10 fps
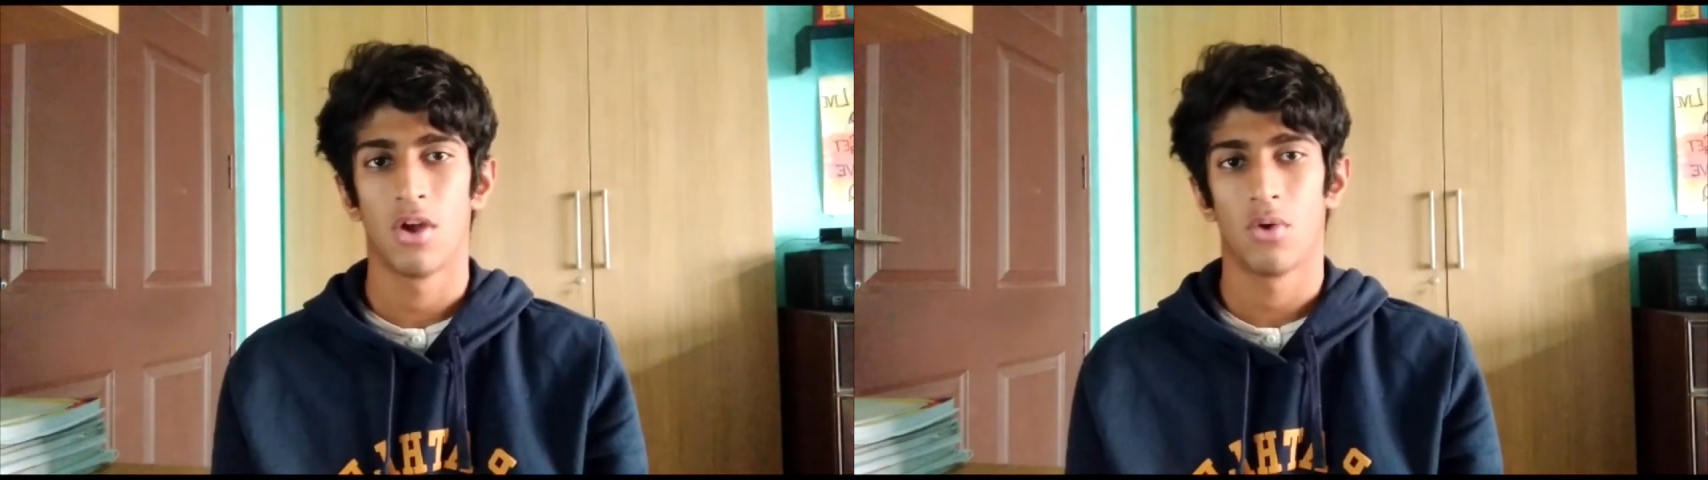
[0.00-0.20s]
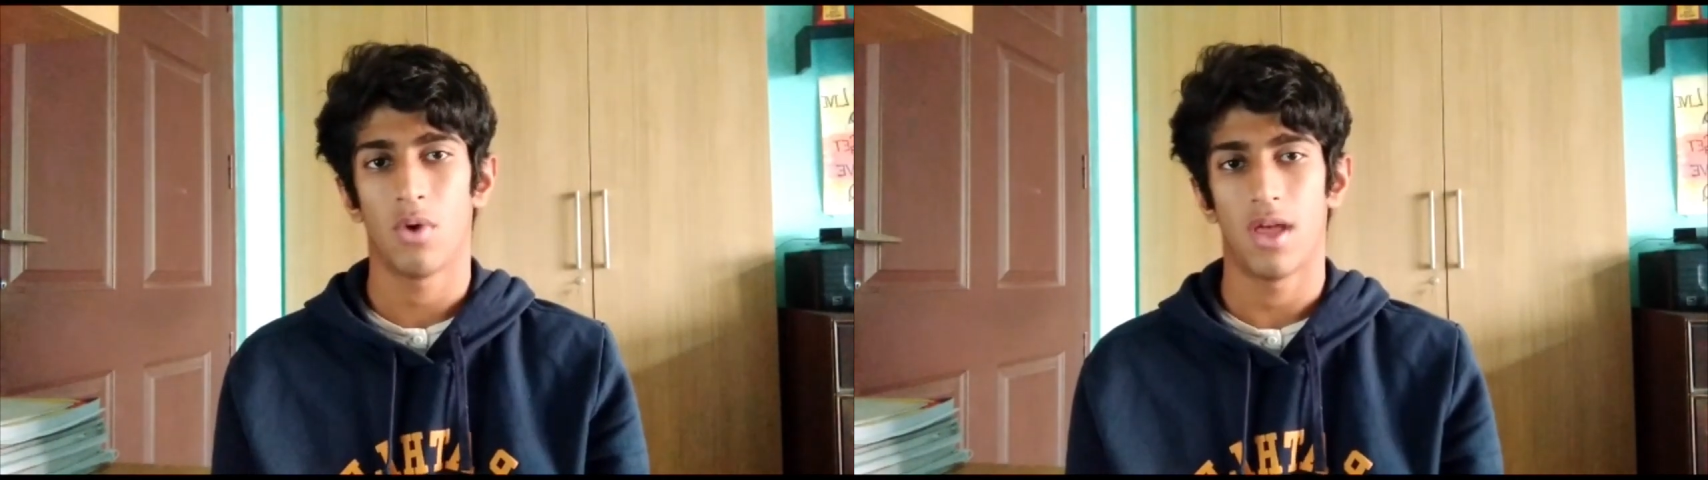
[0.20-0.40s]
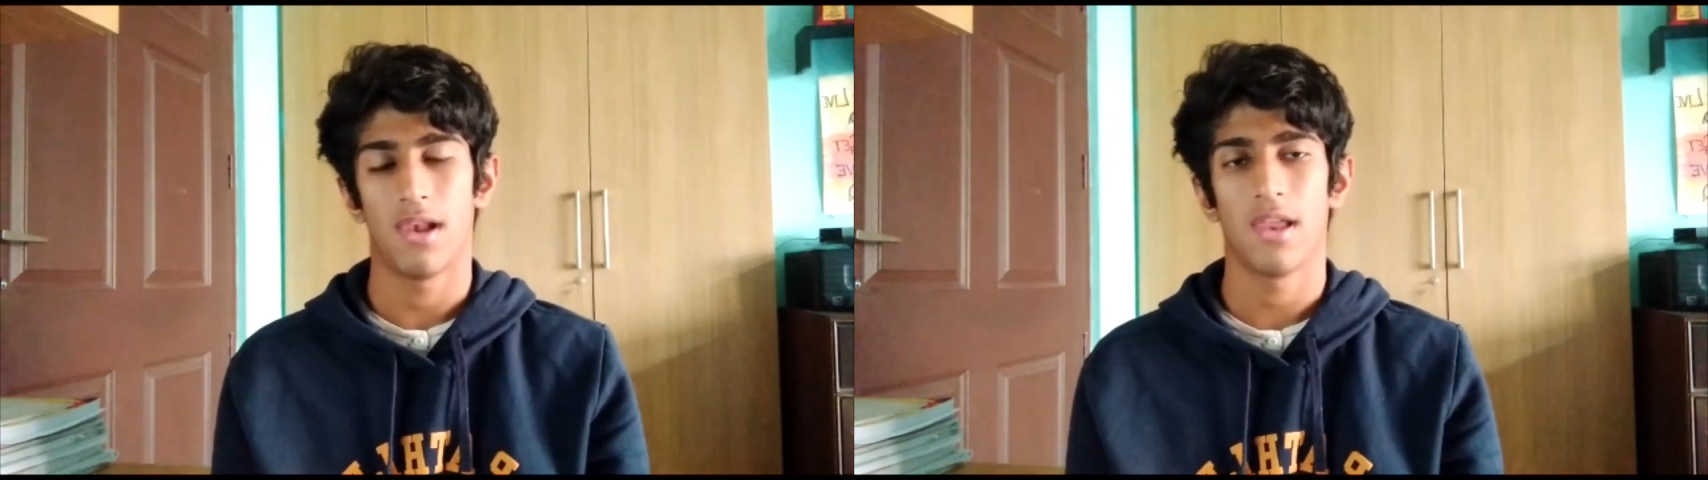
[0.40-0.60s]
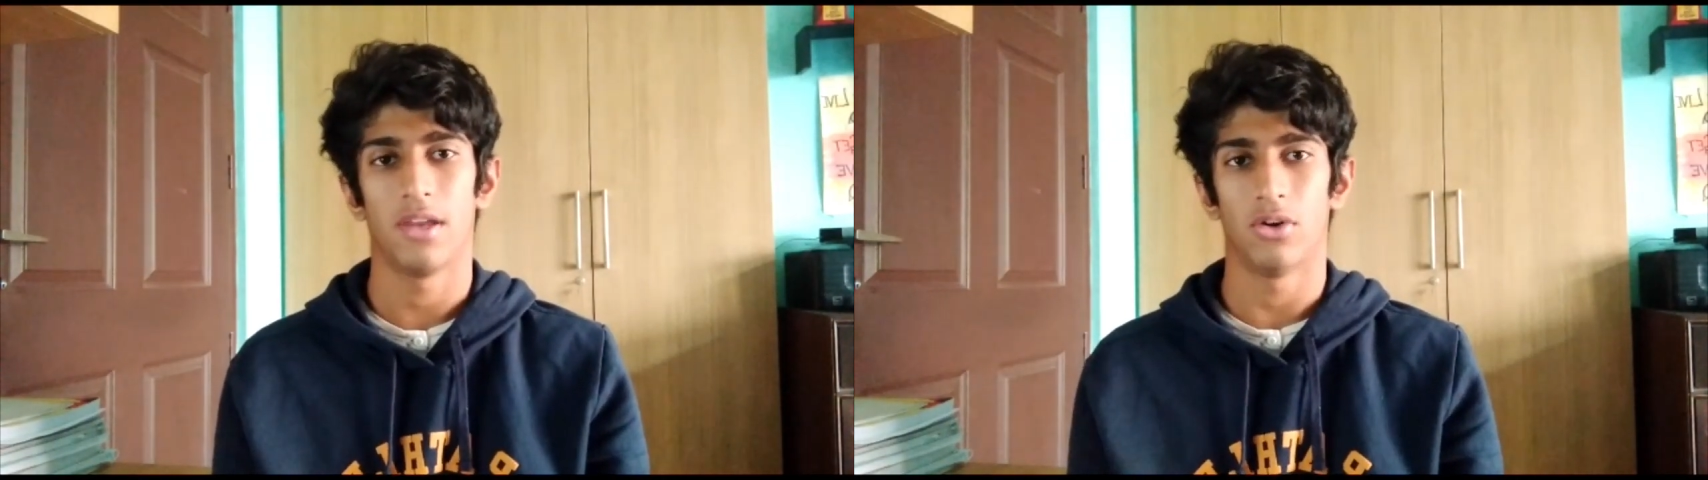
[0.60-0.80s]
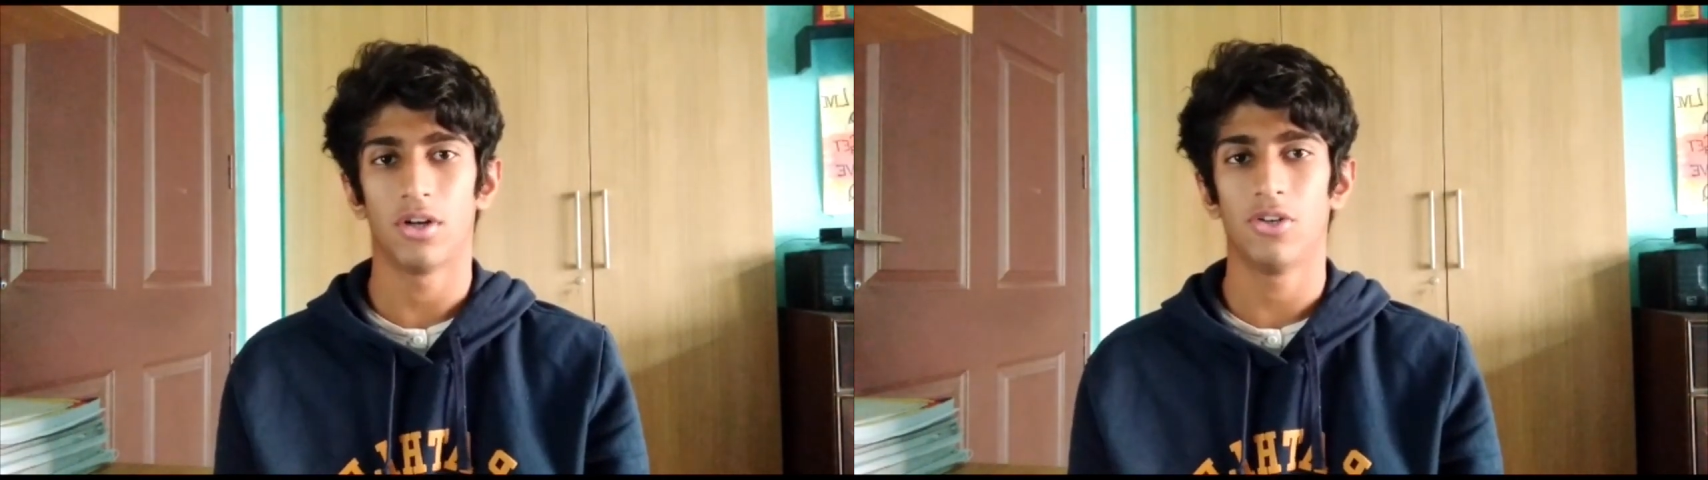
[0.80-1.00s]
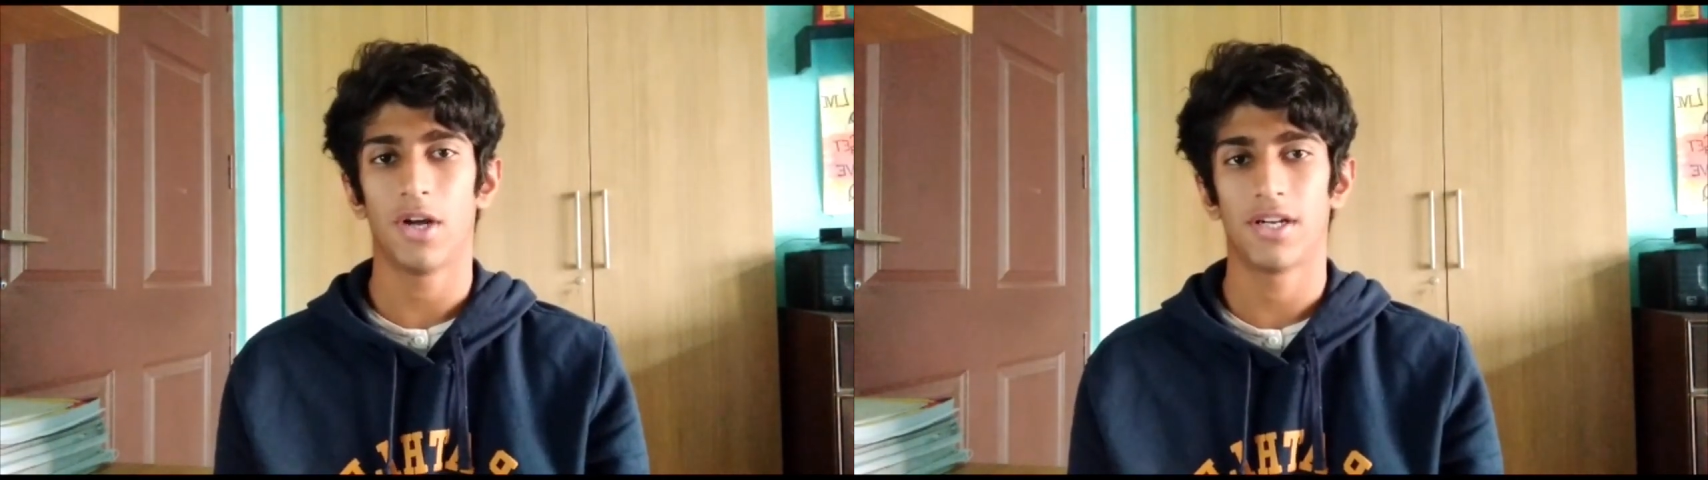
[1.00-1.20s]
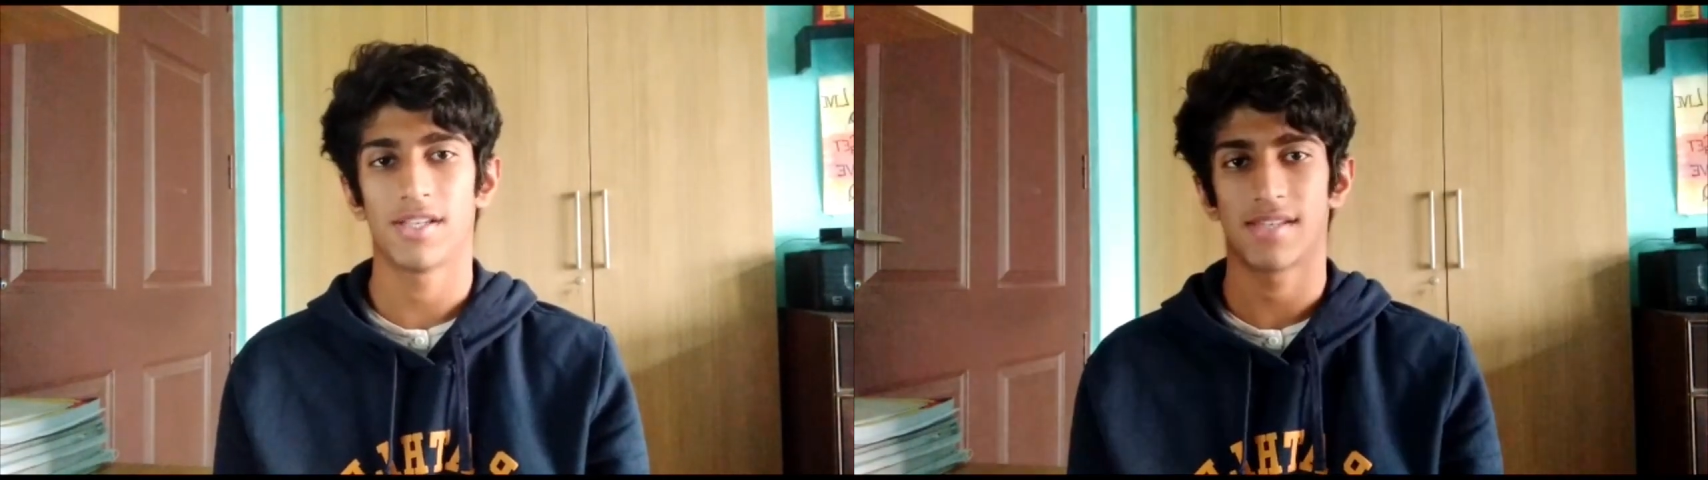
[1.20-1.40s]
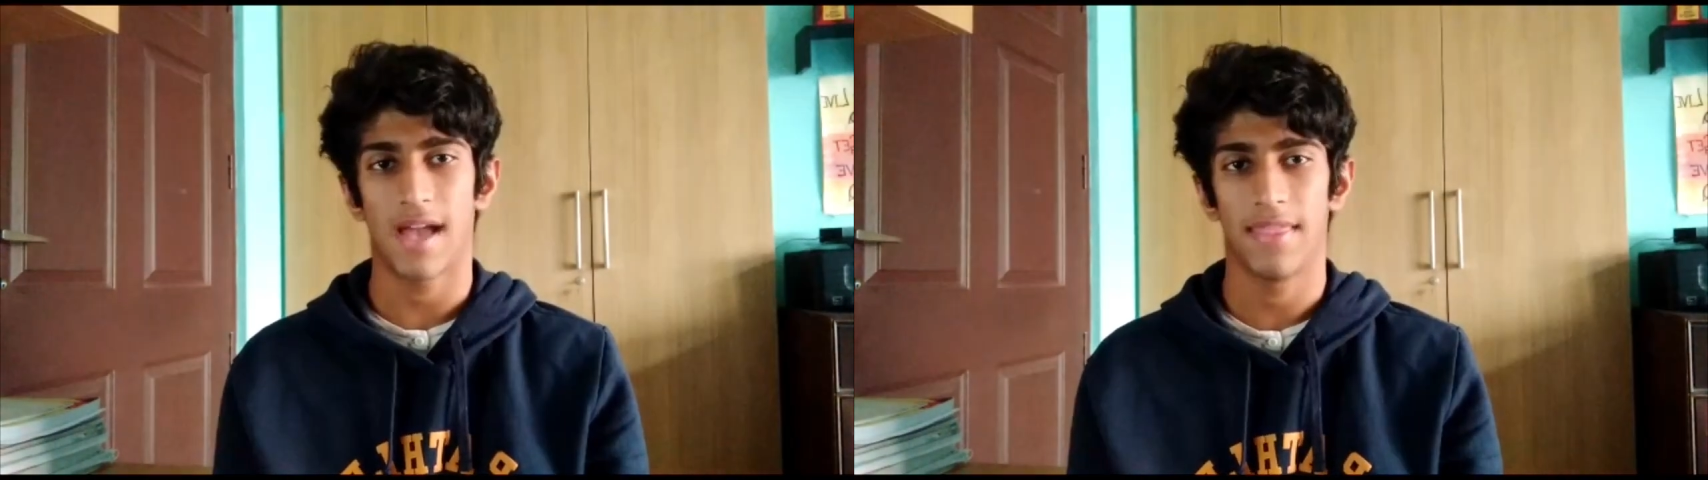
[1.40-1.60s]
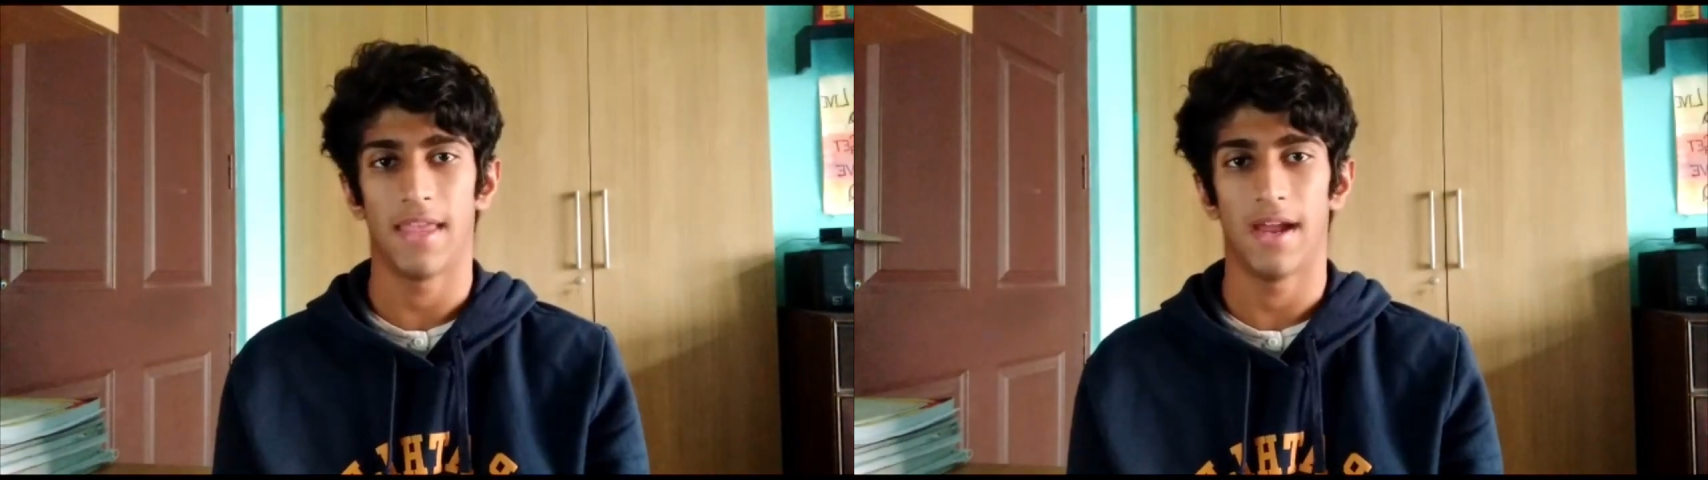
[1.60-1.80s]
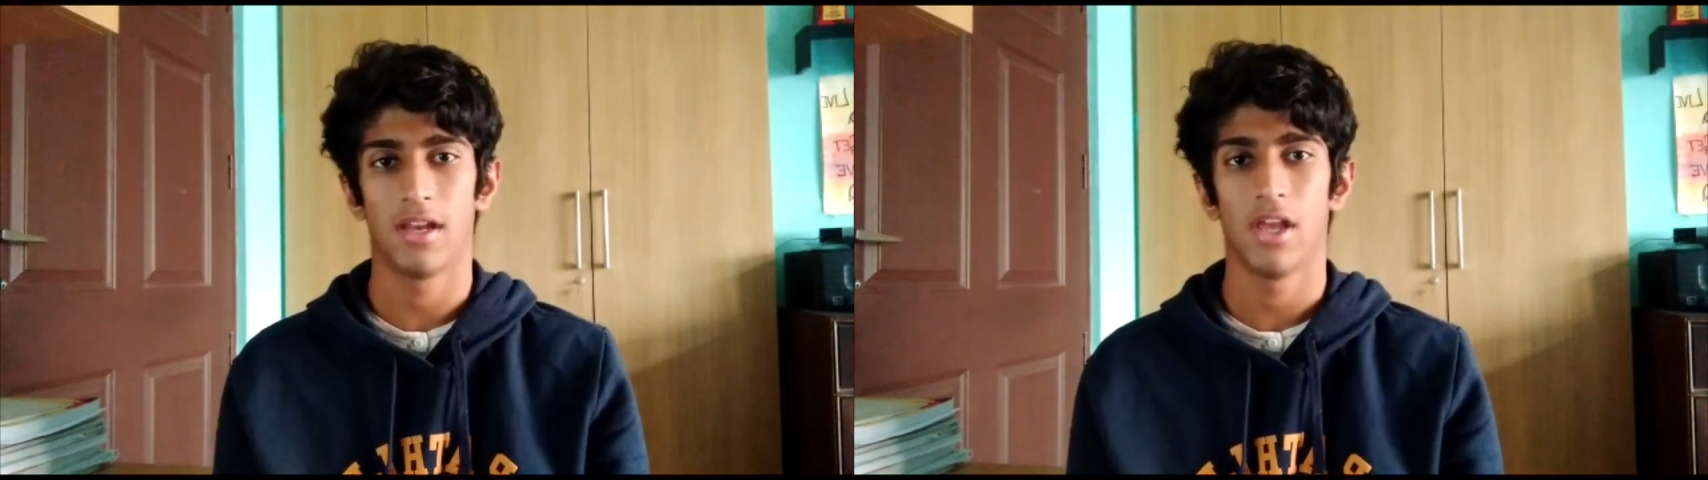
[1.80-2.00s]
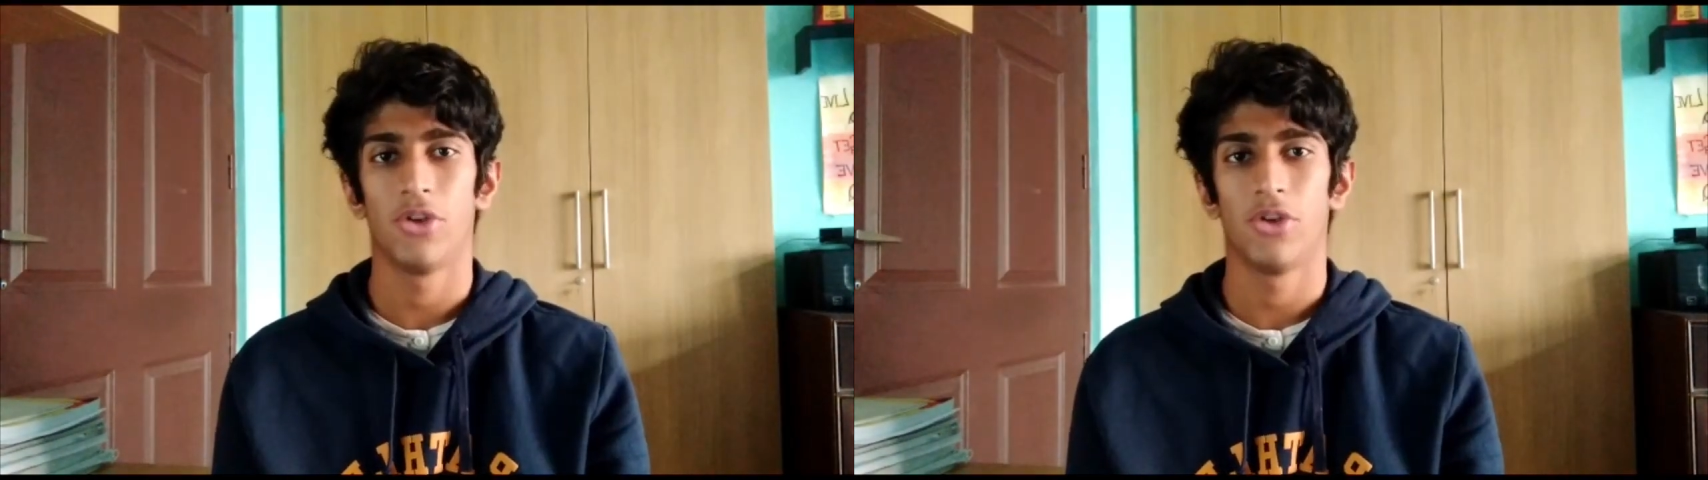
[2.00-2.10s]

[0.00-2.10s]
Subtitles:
Well, in order to understand that,